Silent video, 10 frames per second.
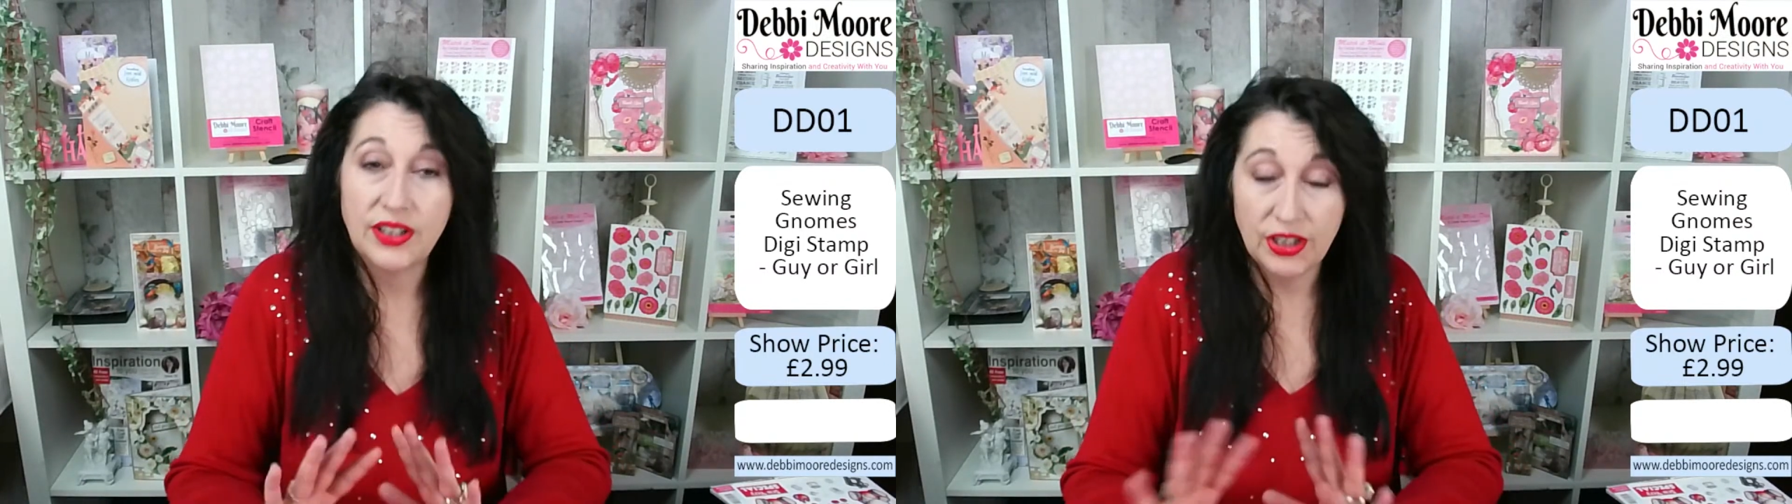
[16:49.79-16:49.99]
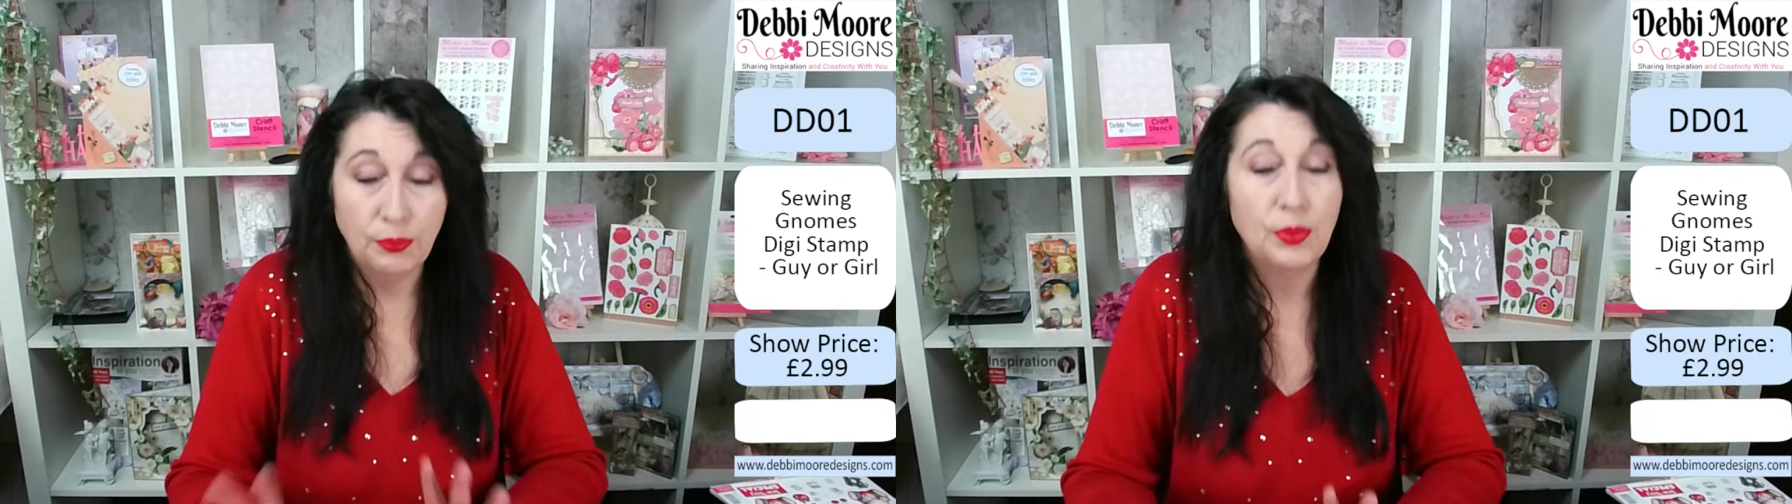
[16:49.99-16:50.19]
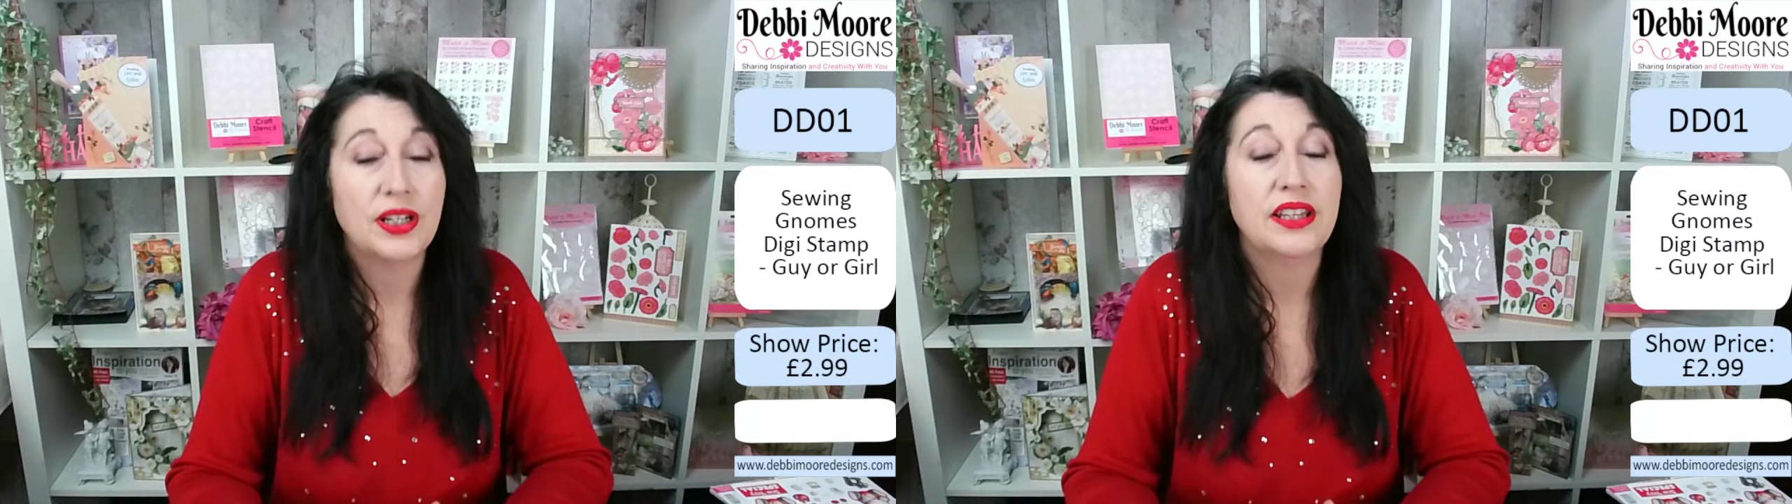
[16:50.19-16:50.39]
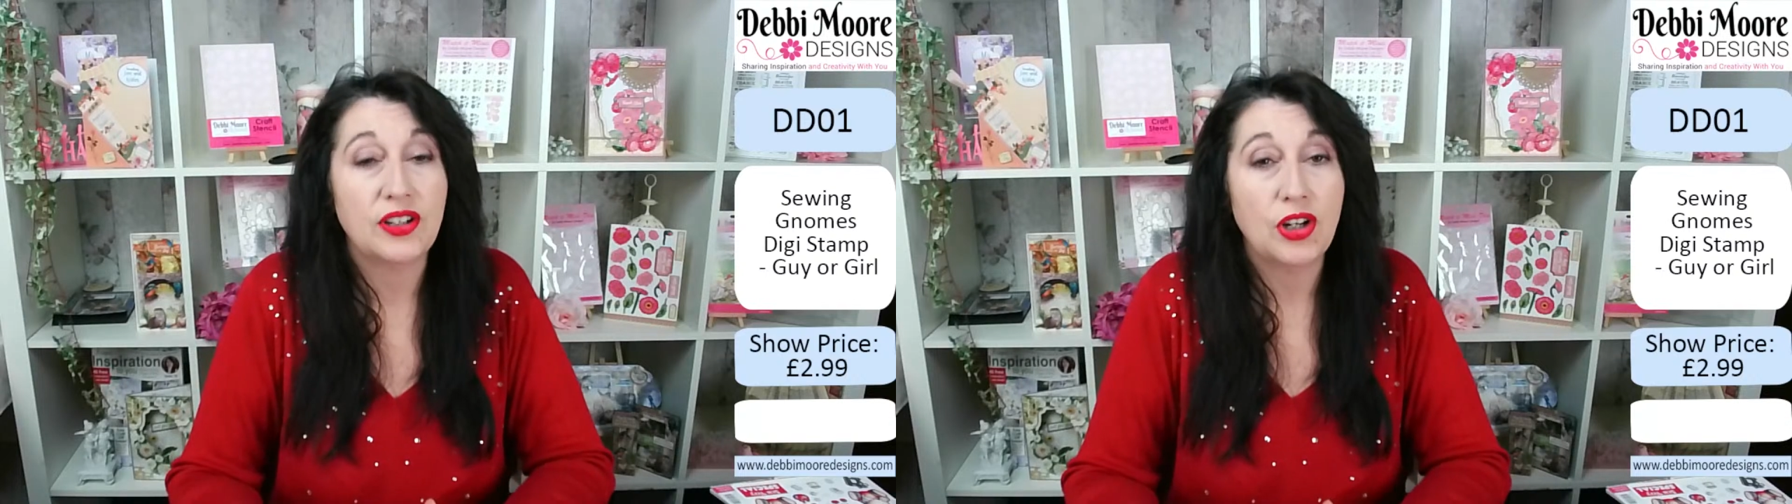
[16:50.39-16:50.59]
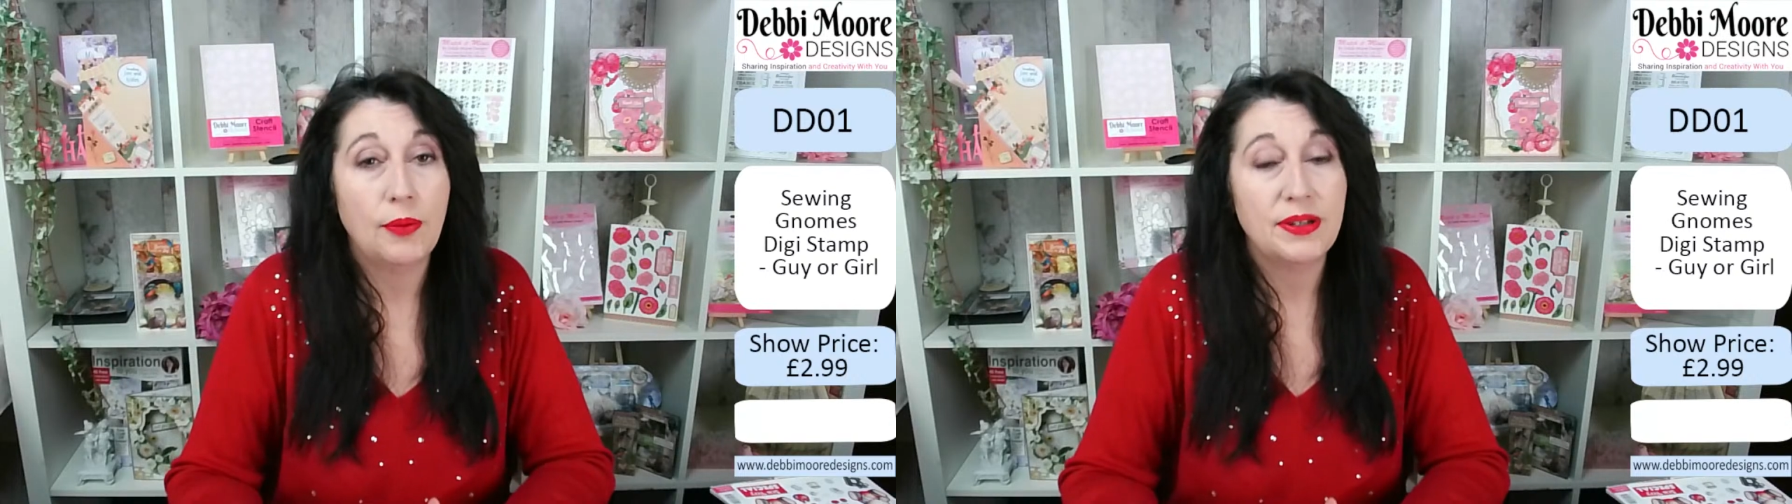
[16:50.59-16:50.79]
you can put it in the
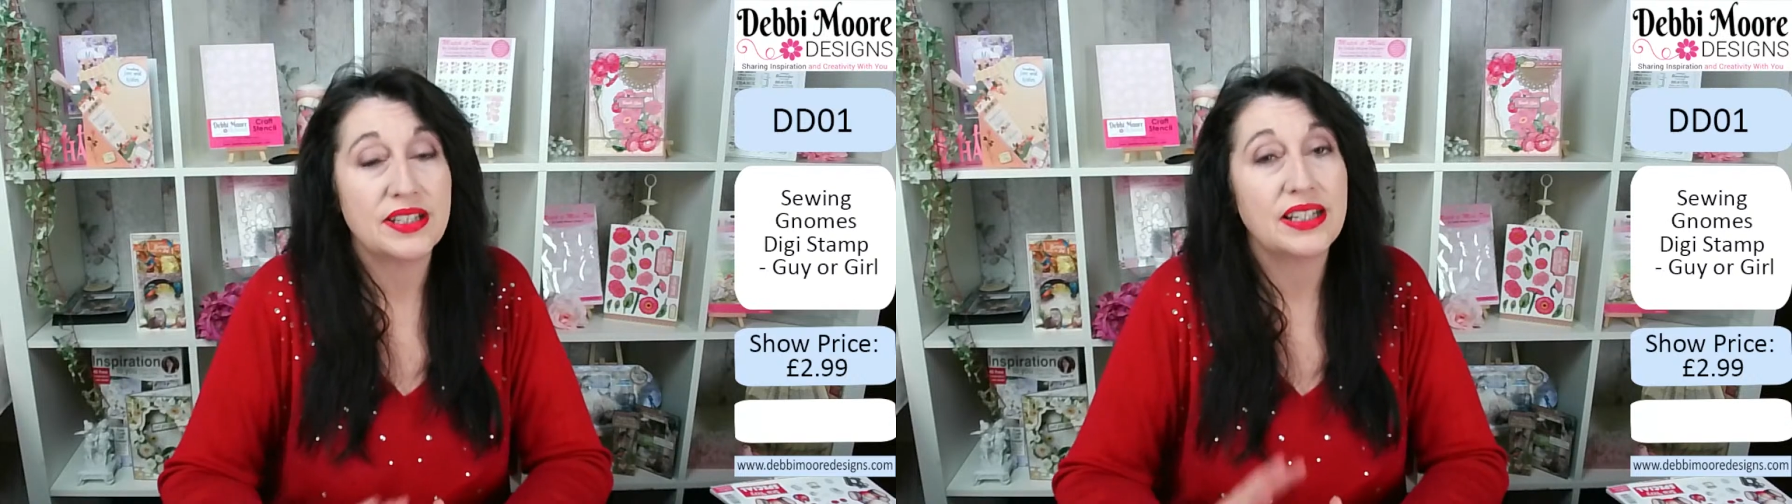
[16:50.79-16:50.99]
comments,